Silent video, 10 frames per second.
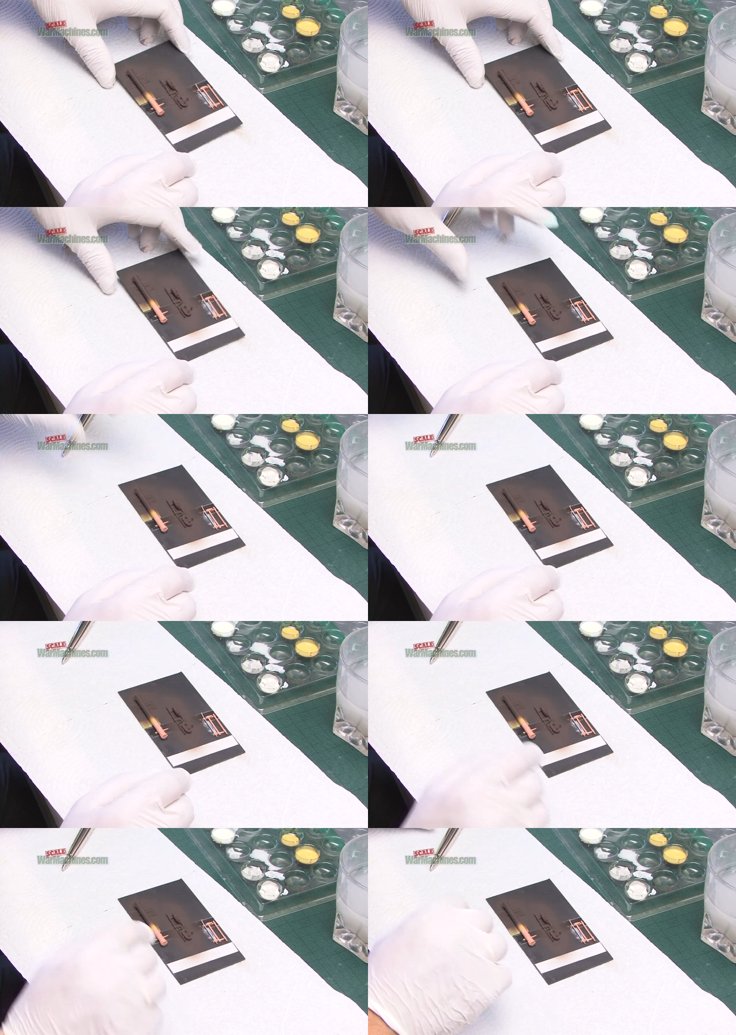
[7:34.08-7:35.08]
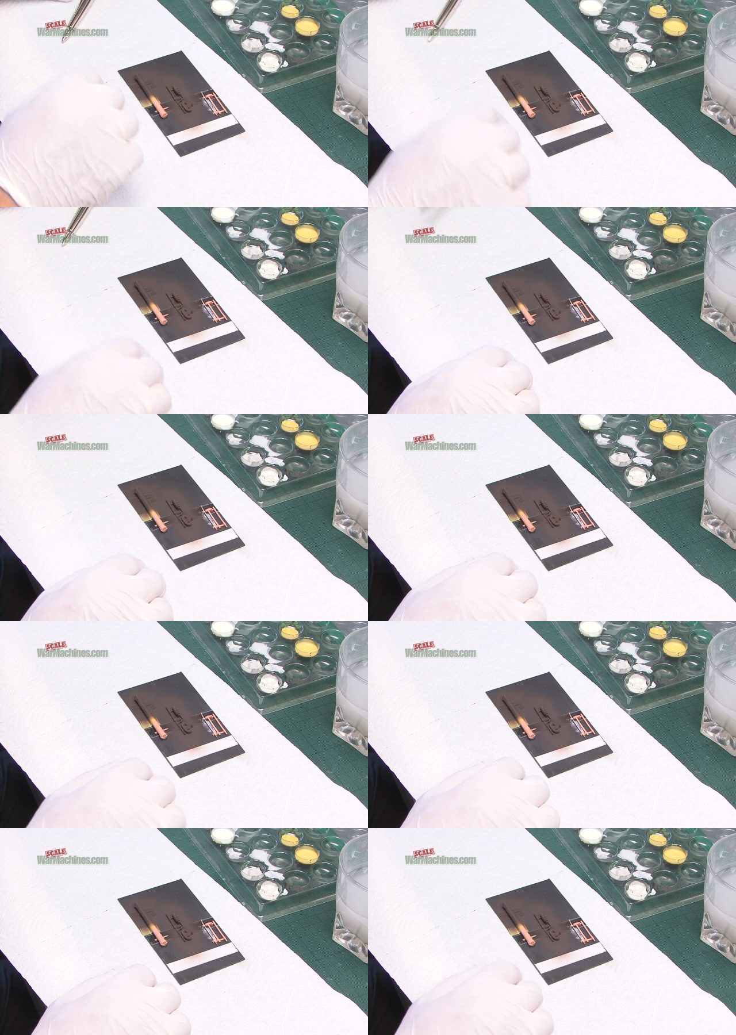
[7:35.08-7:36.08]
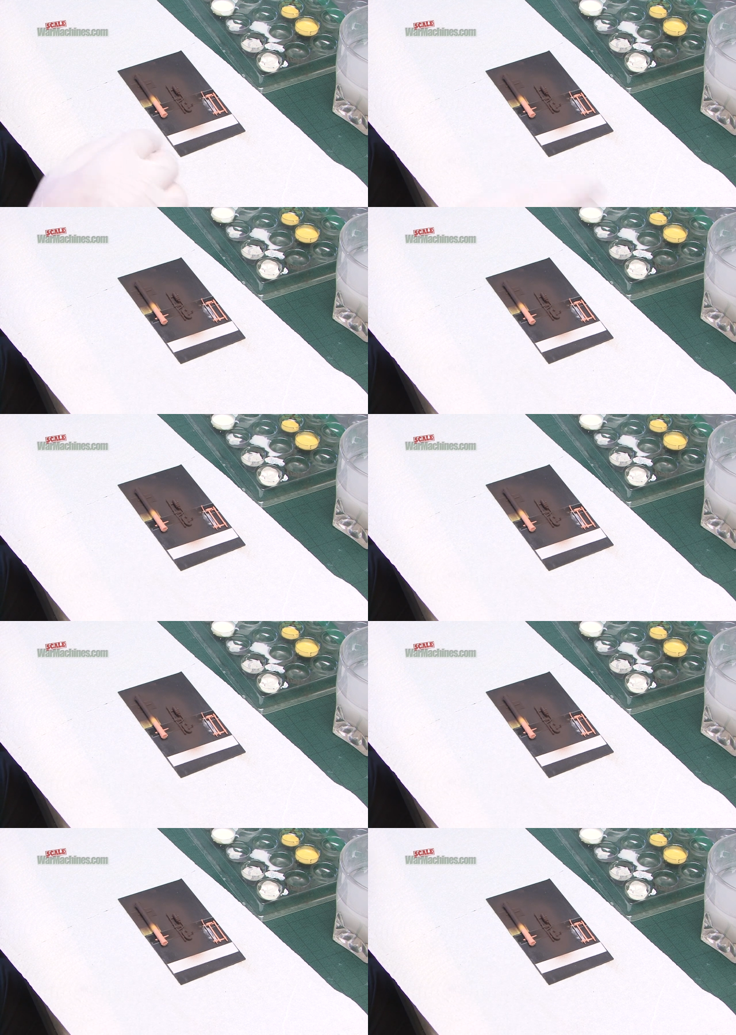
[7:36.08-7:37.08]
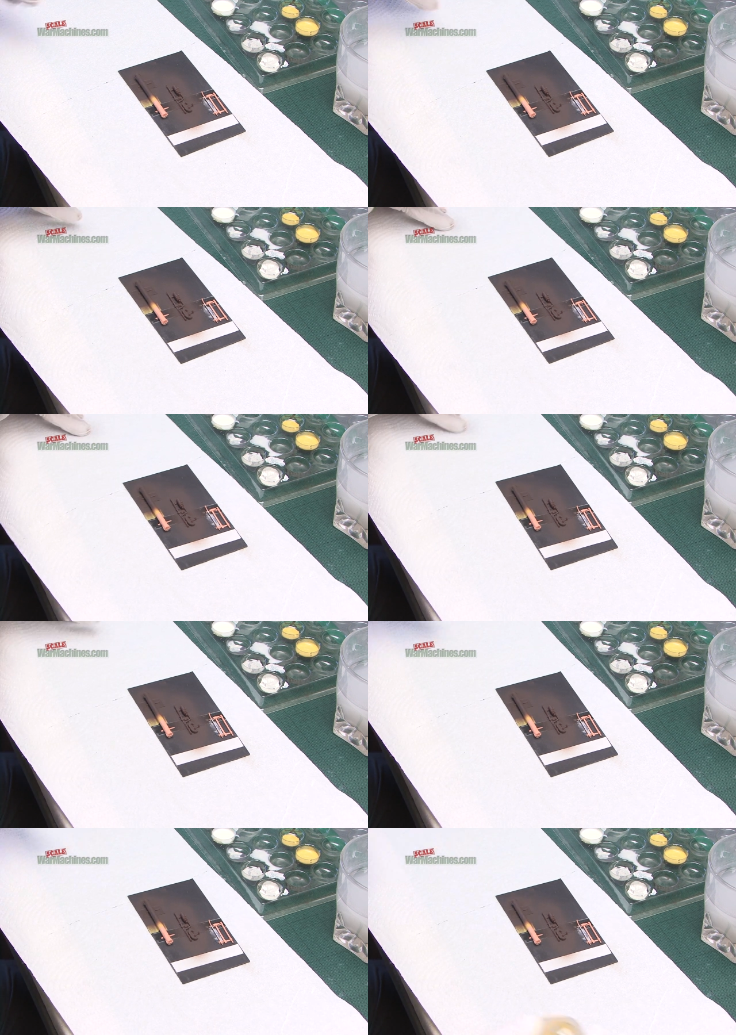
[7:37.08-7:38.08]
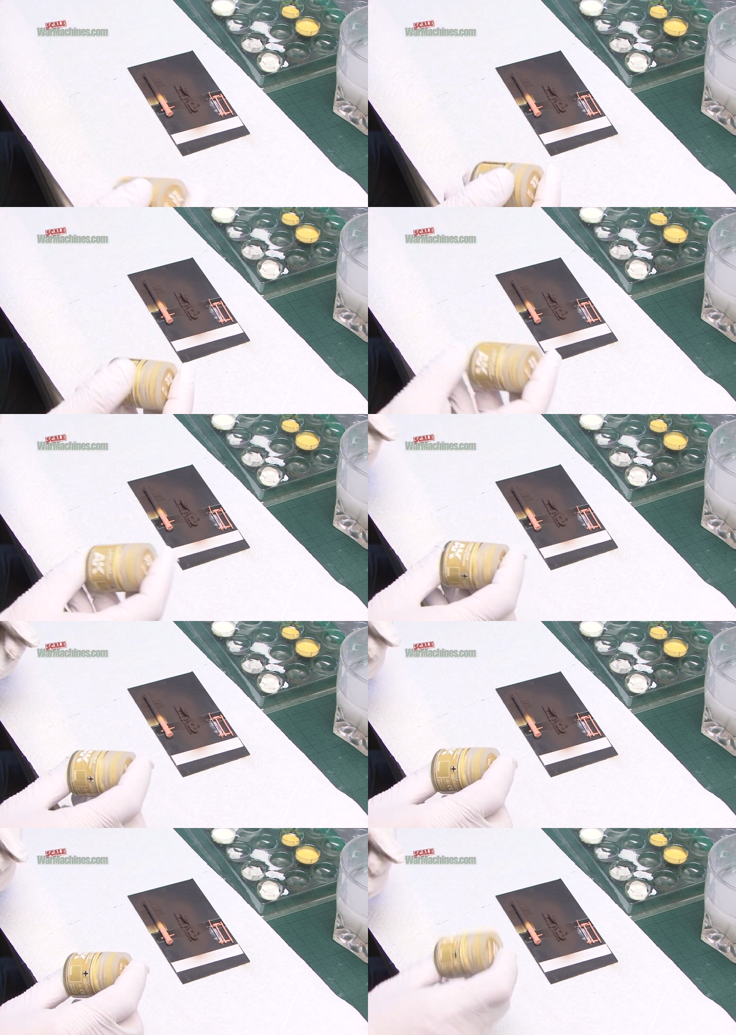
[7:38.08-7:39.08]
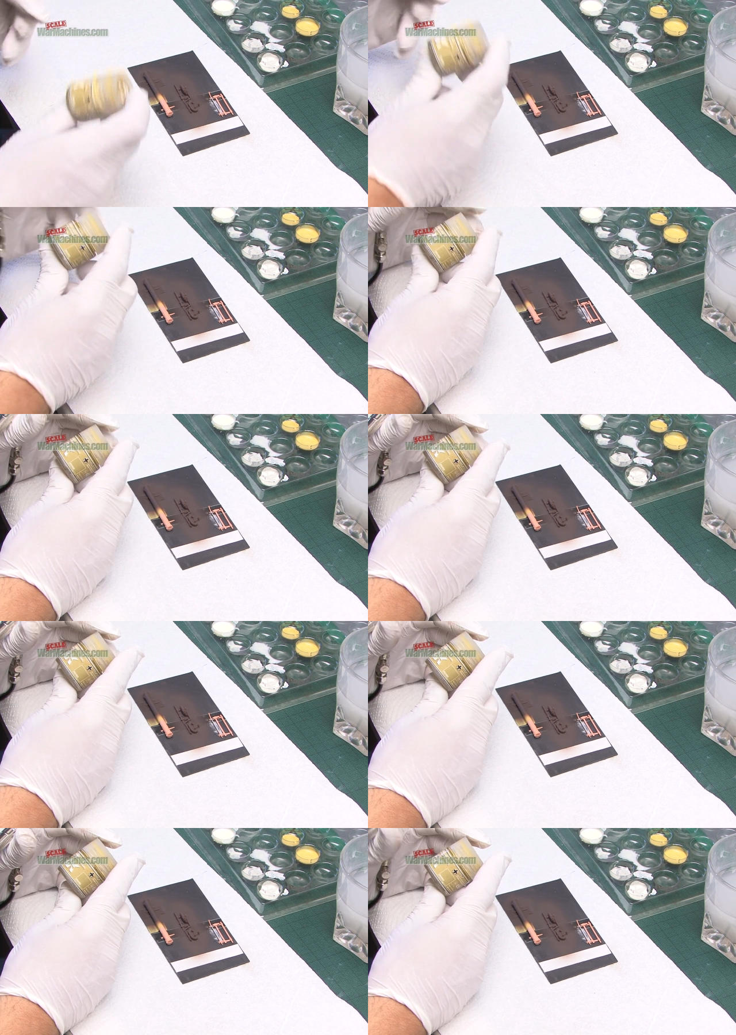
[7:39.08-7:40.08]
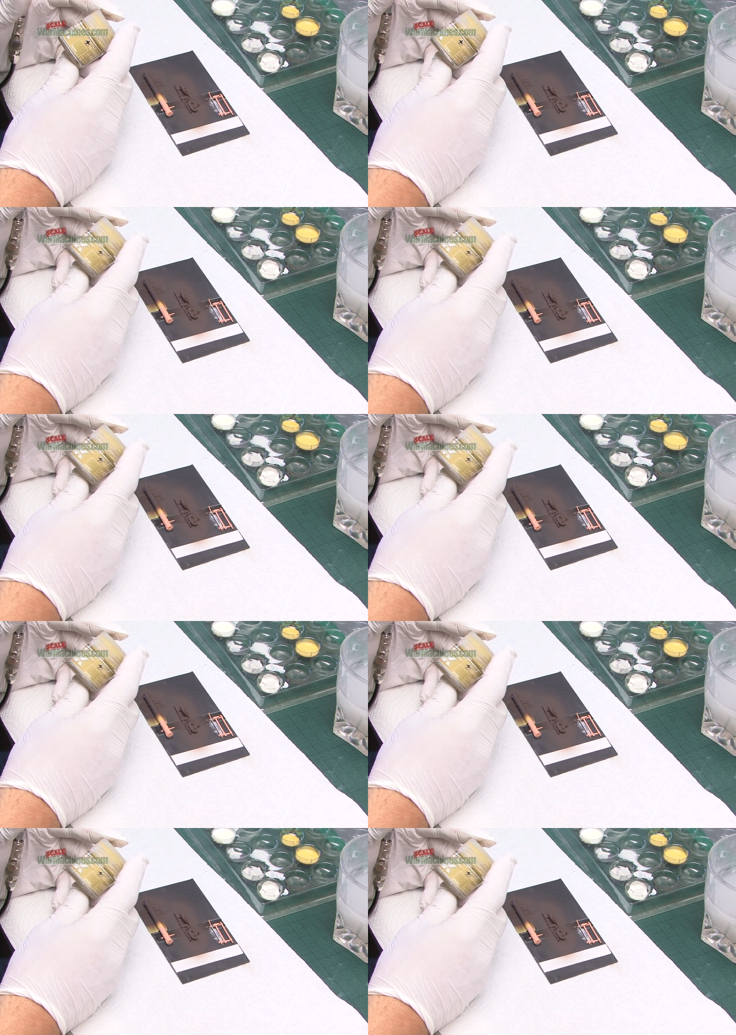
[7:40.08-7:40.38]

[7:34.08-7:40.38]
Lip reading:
No face is visible, so there are no lips to read.